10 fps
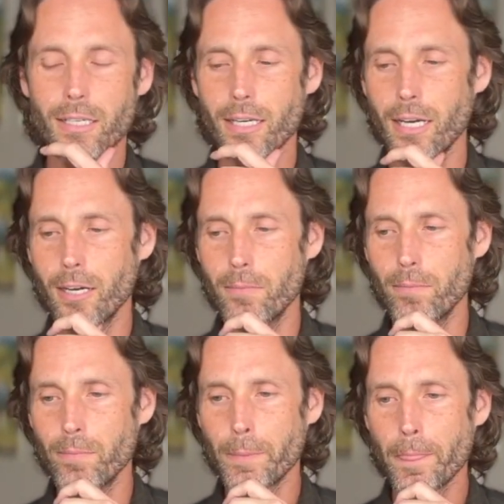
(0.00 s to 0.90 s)

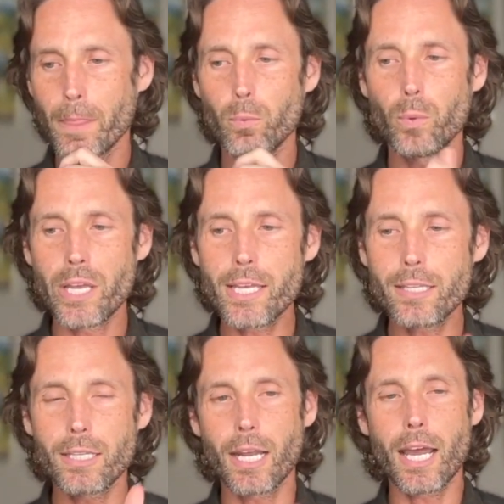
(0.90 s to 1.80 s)
The way
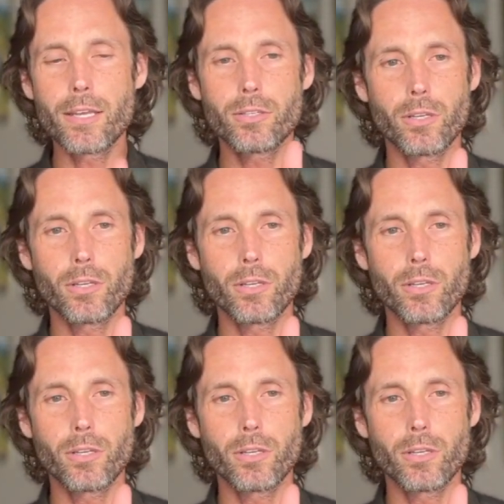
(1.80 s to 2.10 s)
that I